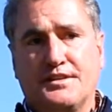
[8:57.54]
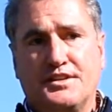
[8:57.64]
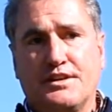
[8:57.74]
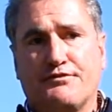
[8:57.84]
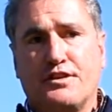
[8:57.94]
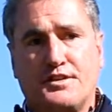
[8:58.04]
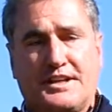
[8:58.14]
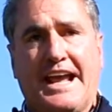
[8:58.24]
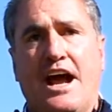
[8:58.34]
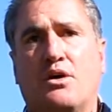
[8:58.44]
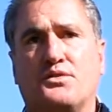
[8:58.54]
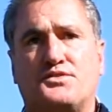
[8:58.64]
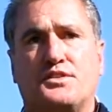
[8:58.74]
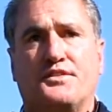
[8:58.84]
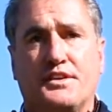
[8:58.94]
different
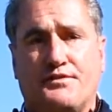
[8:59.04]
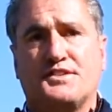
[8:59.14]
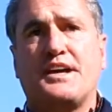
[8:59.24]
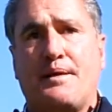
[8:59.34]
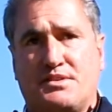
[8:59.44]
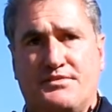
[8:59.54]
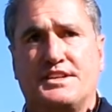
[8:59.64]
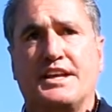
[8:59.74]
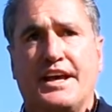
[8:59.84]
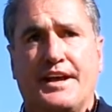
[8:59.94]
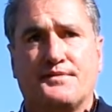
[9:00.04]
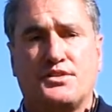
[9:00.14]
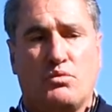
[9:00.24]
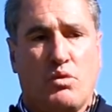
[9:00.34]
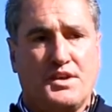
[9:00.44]
counts at different times of the day.
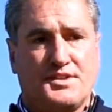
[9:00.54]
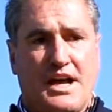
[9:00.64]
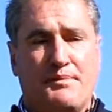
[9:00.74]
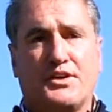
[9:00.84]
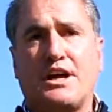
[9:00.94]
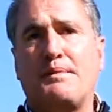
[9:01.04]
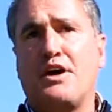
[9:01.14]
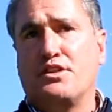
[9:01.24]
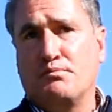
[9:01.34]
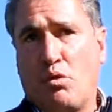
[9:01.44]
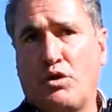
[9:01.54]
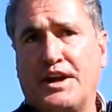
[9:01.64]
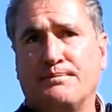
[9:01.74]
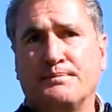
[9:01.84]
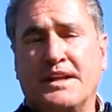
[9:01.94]
So one time you'll come out in the morning,
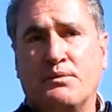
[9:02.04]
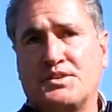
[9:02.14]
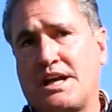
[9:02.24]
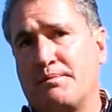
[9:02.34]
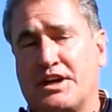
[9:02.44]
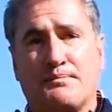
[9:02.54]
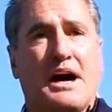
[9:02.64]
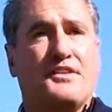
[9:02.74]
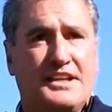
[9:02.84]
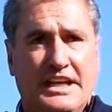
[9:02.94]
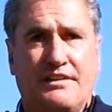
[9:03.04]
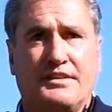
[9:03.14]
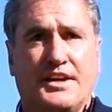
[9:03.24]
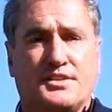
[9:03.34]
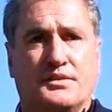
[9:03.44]
one time you'll come out in the
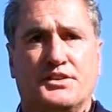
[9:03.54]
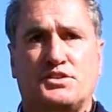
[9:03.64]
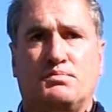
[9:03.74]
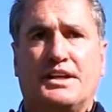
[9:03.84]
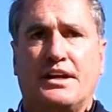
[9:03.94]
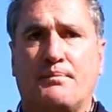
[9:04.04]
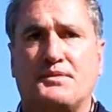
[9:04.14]
evening. So he'll split up